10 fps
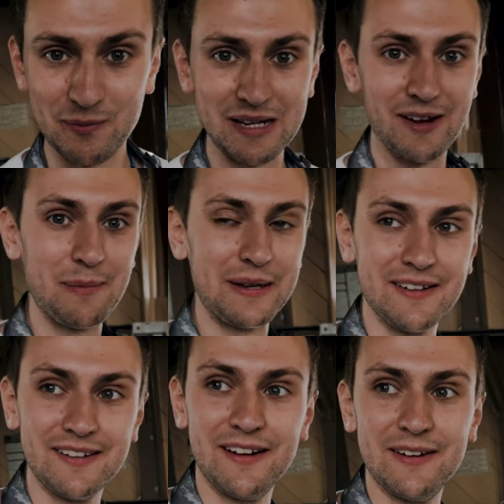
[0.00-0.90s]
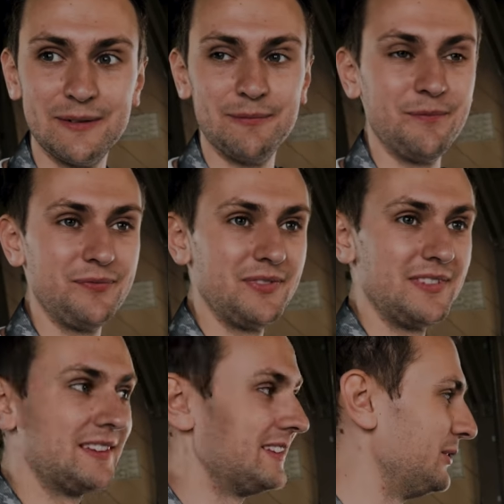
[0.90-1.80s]
Being up here, the
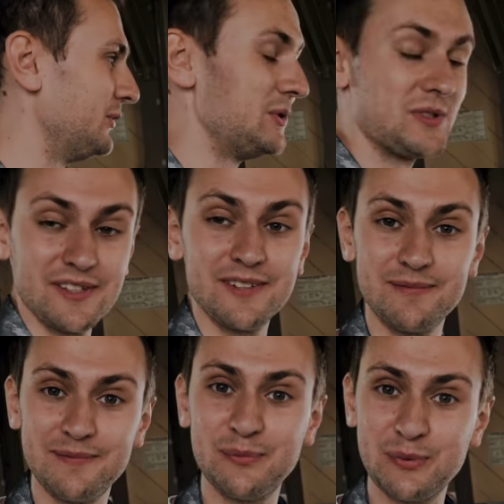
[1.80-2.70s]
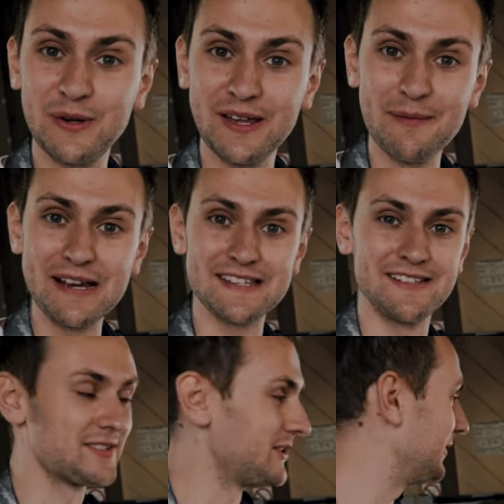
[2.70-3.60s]
views are pretty
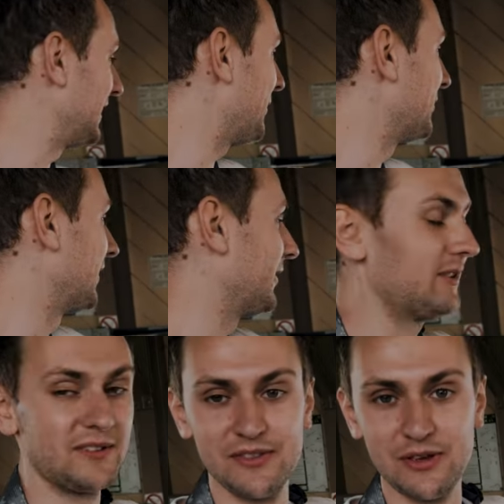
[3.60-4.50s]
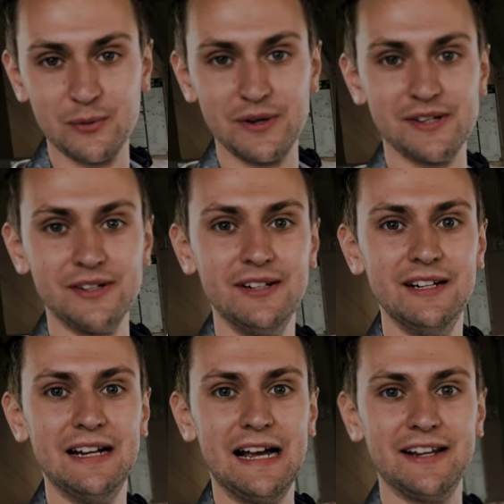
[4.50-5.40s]
amazing. So now we're going to go the other window,
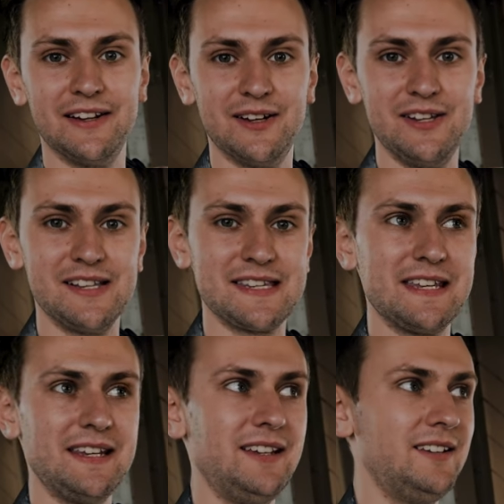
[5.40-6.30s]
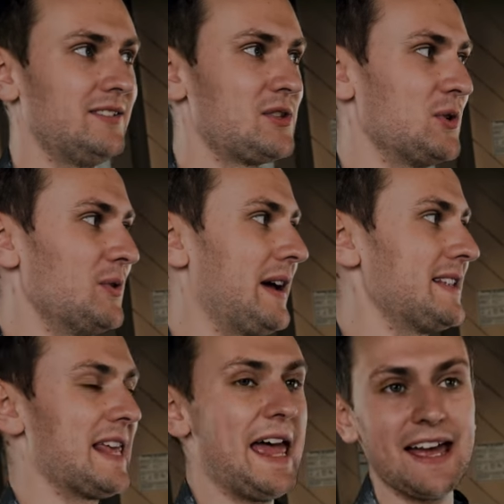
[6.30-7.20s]
and you can see sort of
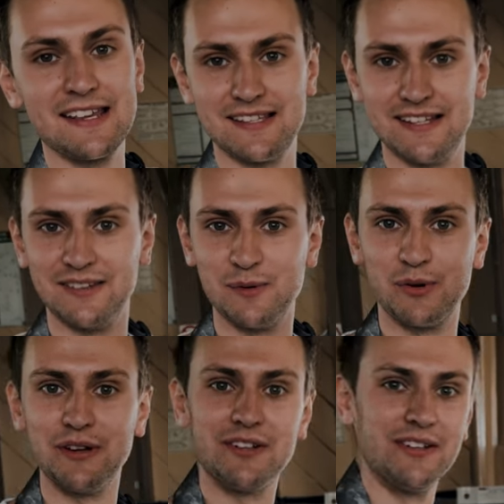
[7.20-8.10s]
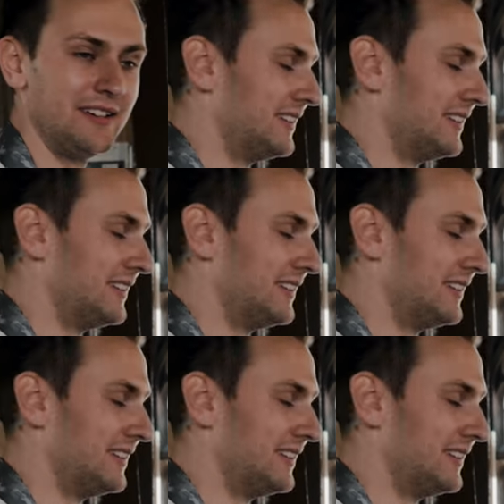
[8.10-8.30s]
as they're exiting the bridge